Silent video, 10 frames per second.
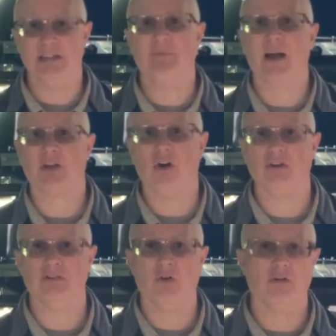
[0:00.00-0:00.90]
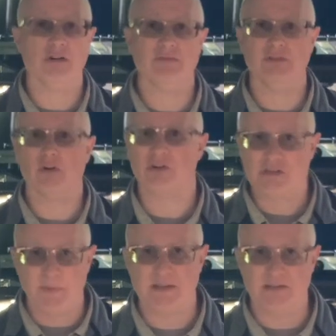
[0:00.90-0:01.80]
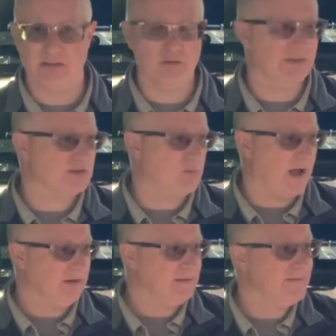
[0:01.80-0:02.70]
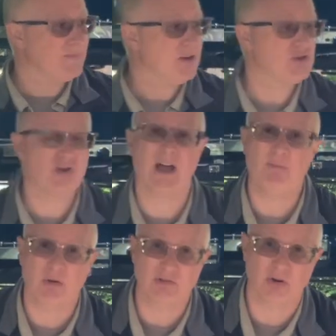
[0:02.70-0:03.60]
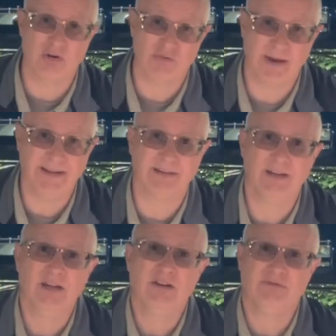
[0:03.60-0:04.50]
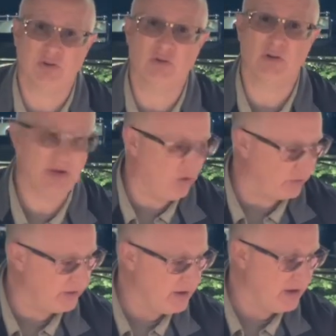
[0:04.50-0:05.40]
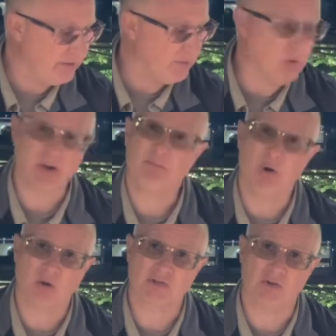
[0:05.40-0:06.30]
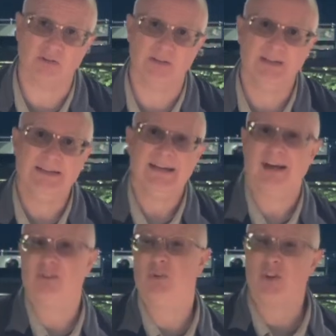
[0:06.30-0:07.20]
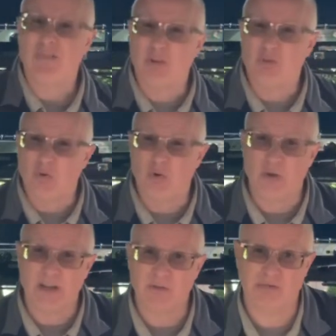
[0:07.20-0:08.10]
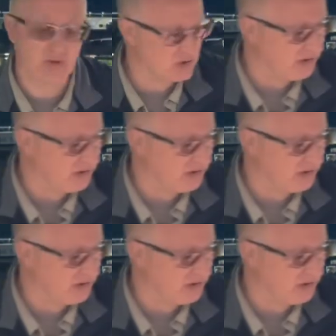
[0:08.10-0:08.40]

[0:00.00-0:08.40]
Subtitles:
in your back garden, or if you've got a space to do this well. Tripods are great for cooking on and for putting pots on. I do a lot of outdoor cooking with Dutch